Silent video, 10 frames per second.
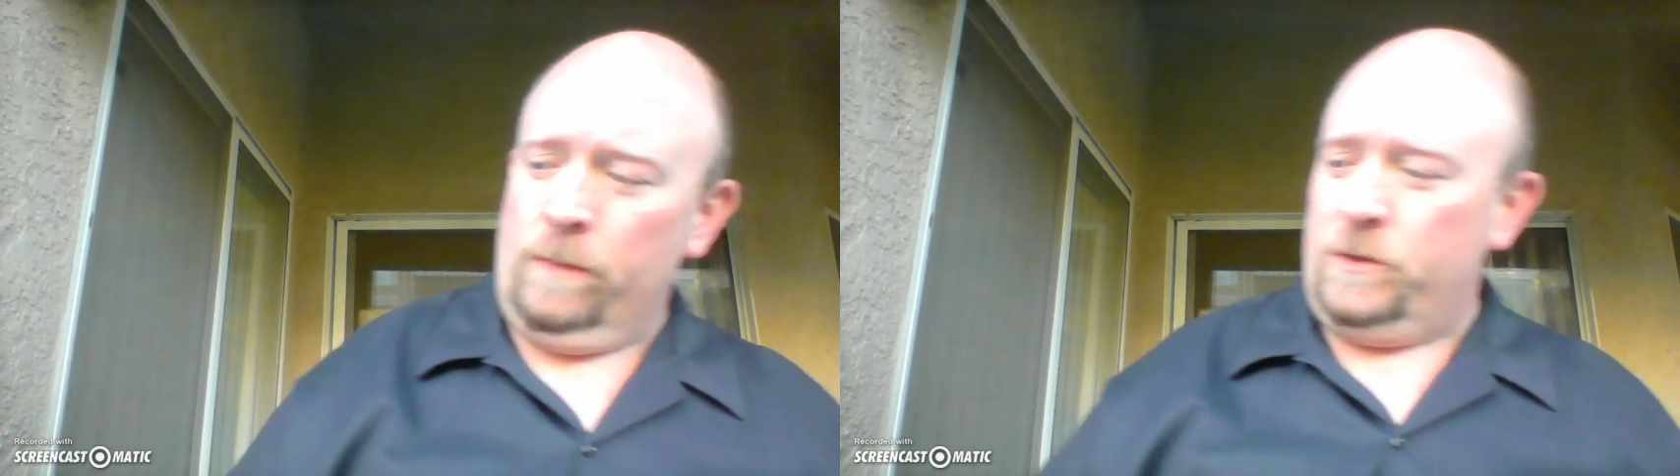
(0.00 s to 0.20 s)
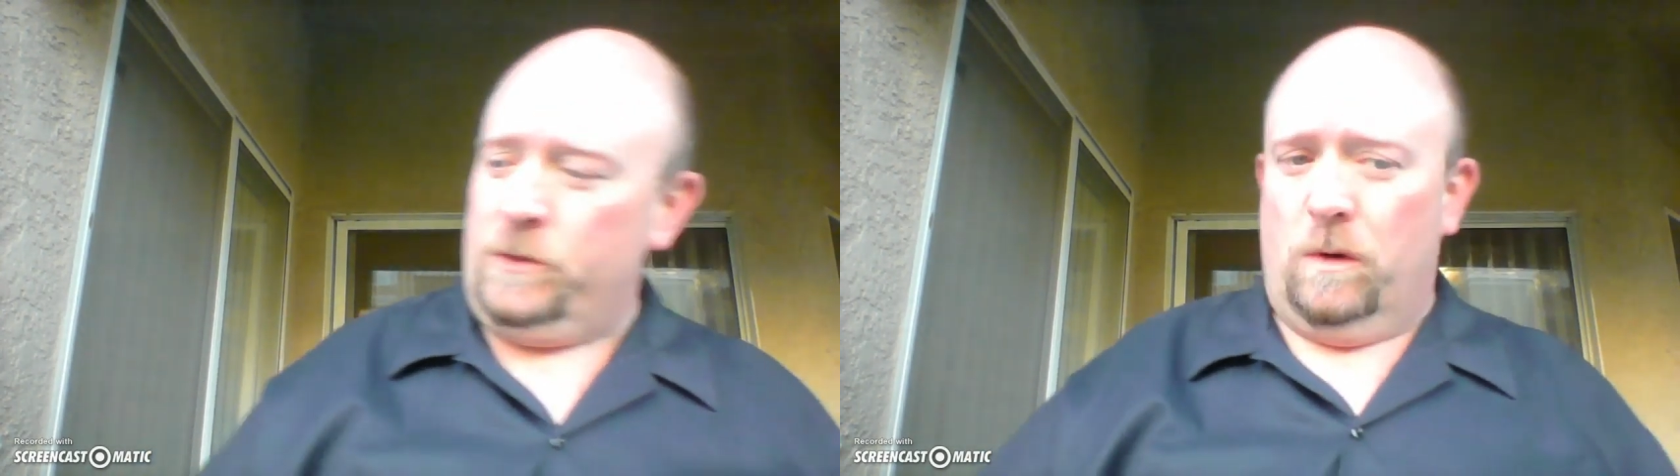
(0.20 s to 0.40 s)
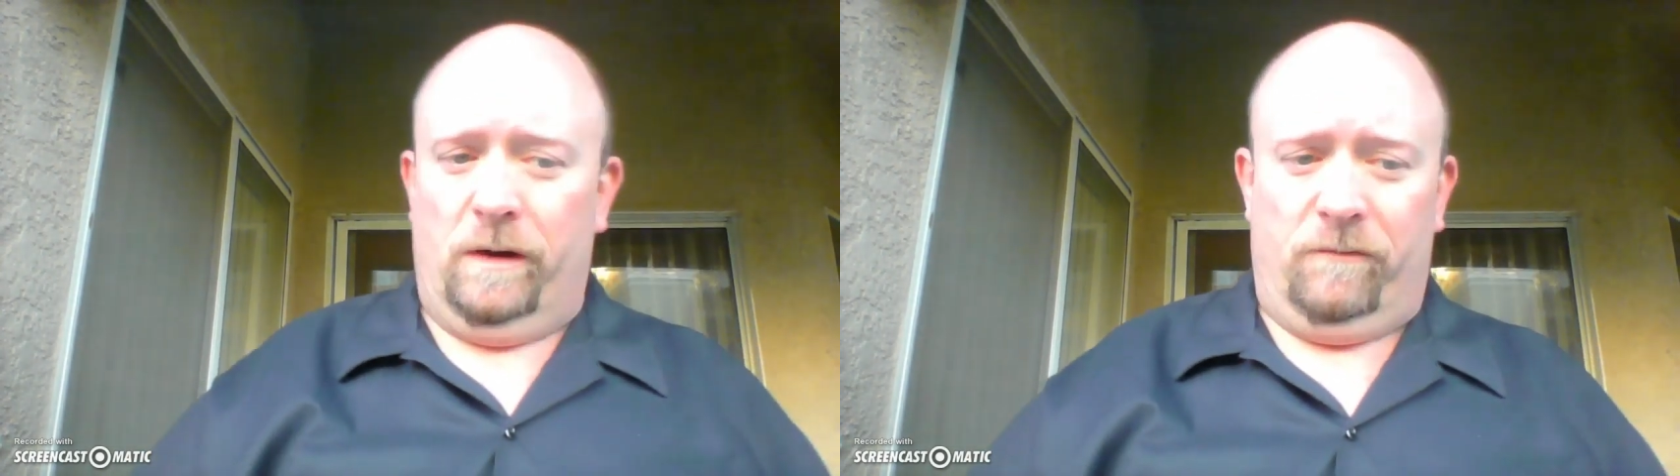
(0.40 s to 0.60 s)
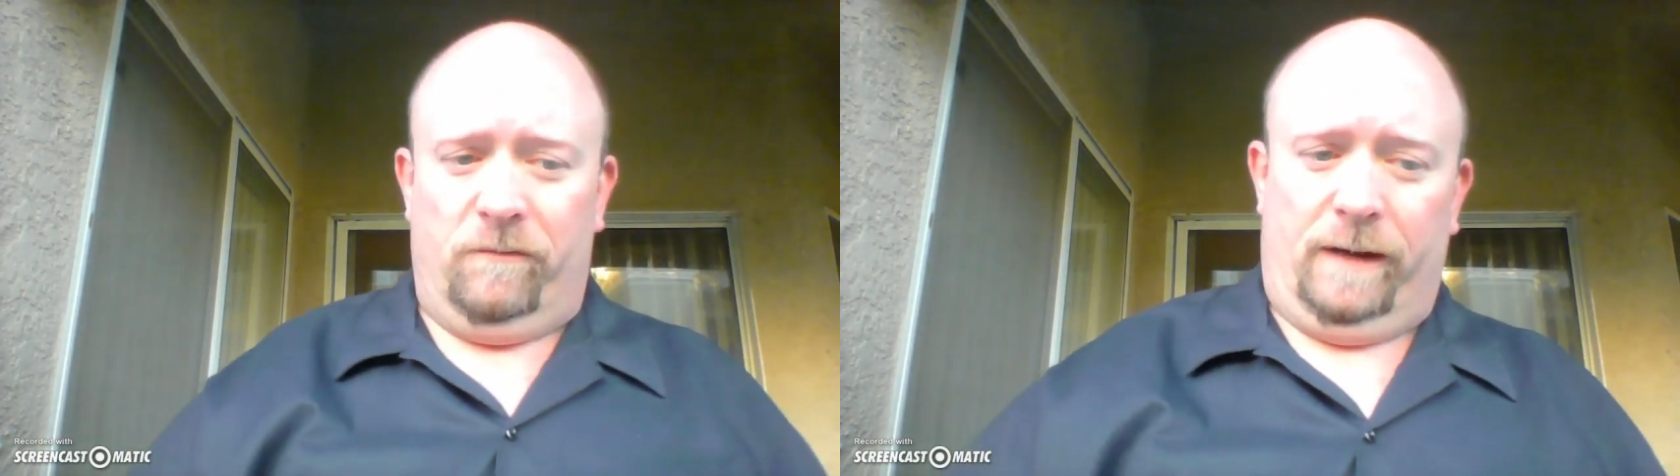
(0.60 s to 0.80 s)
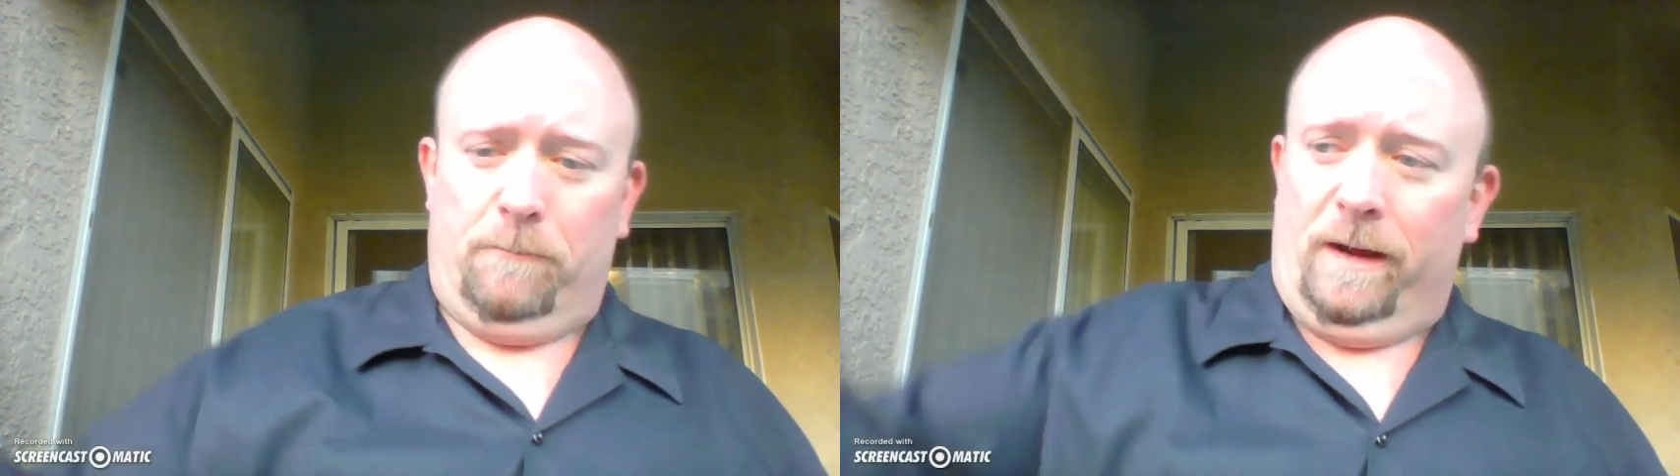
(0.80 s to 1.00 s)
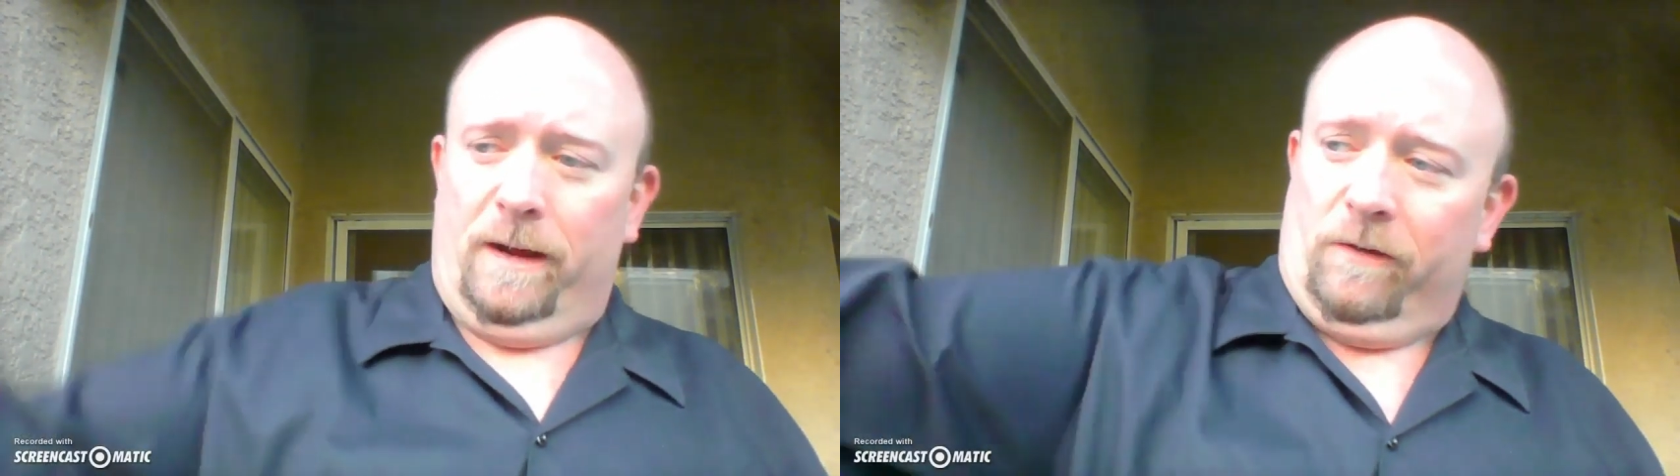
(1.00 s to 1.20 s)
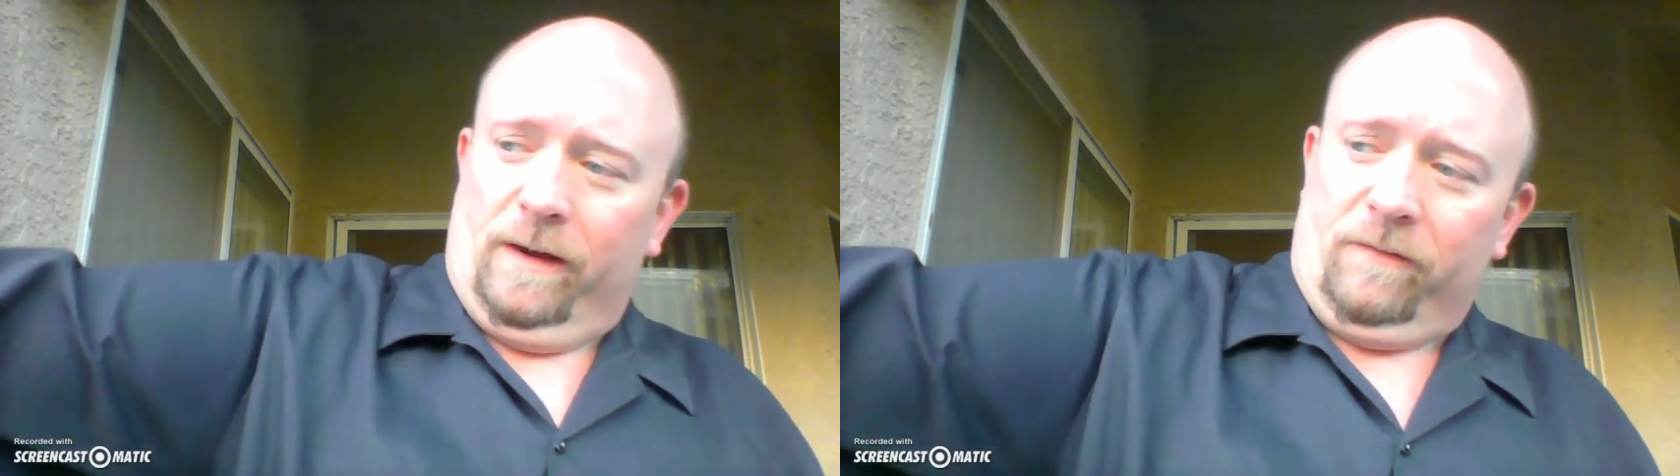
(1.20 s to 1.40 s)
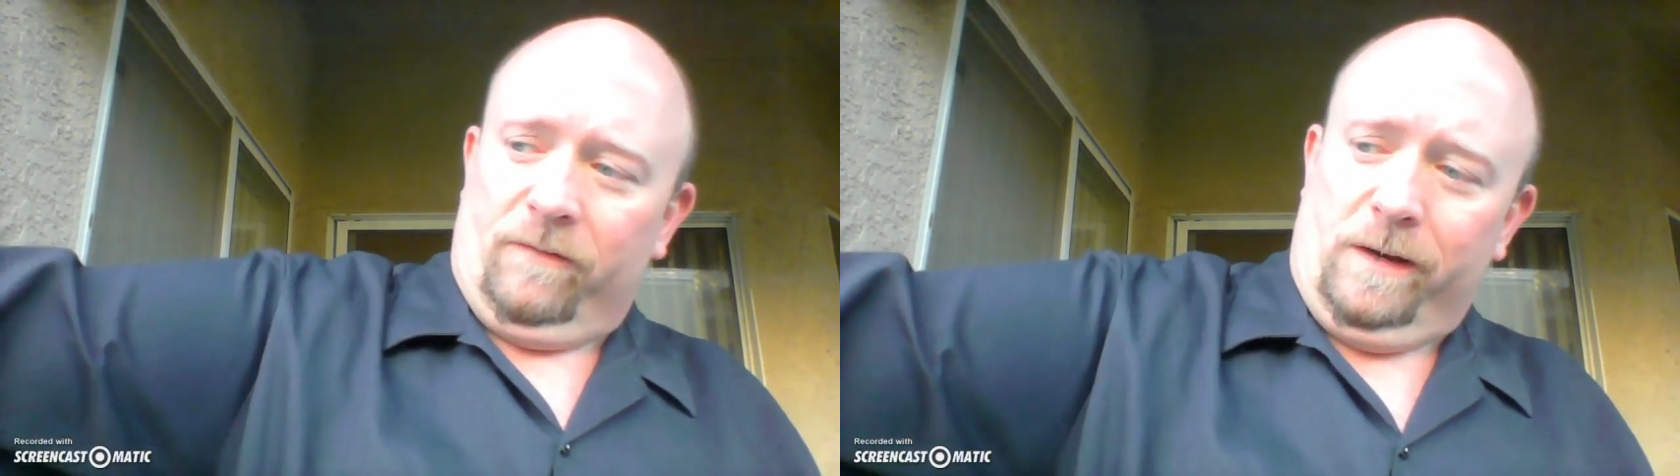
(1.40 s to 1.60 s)
that you are in fact buying
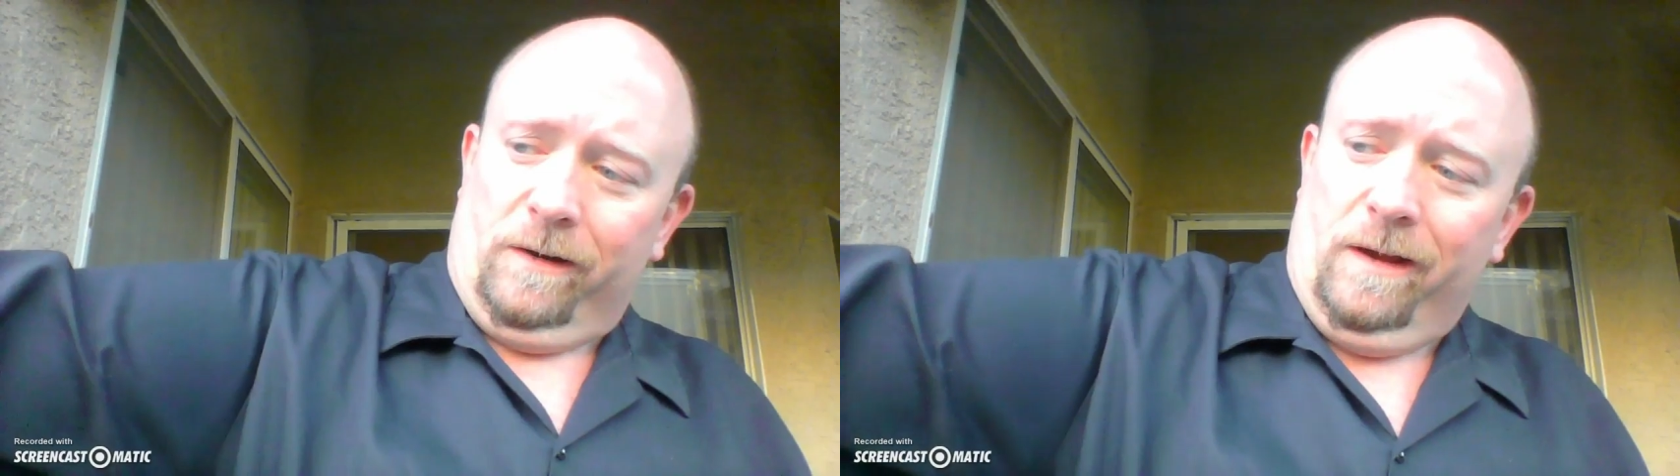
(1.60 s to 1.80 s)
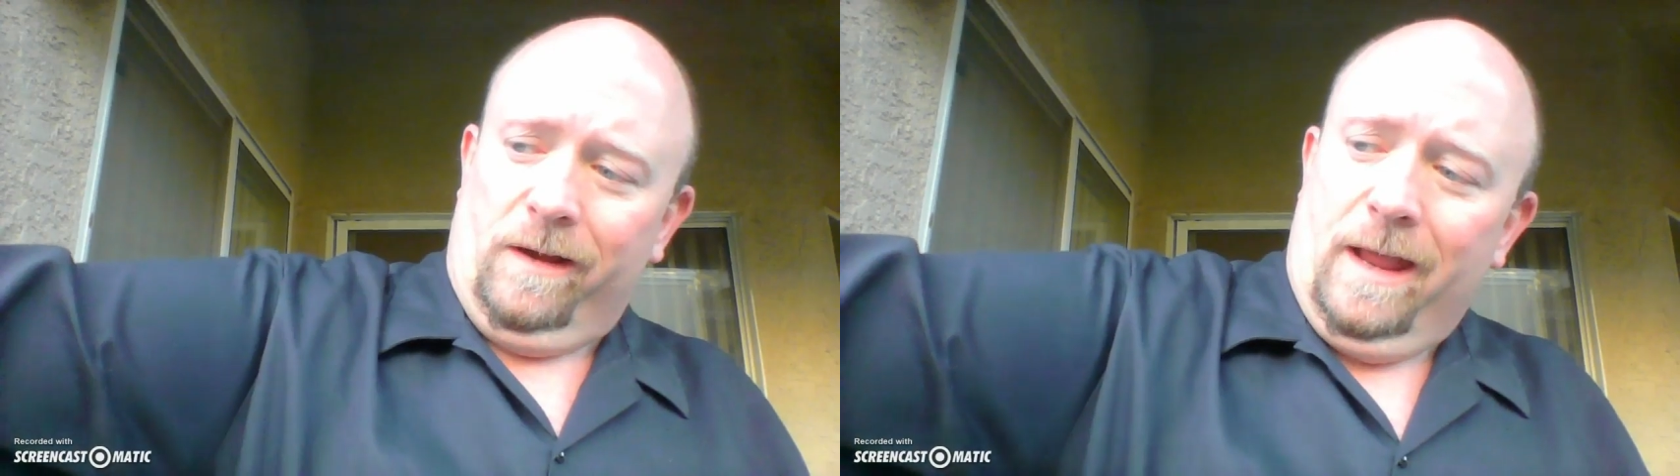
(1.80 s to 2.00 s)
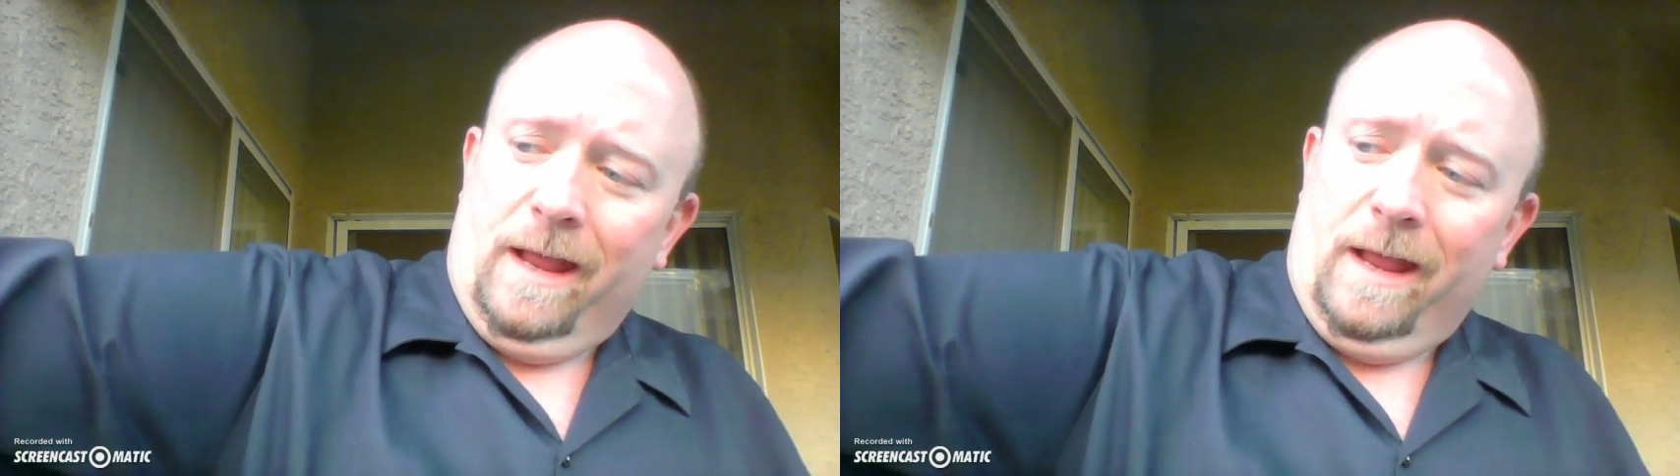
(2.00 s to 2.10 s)
craft beer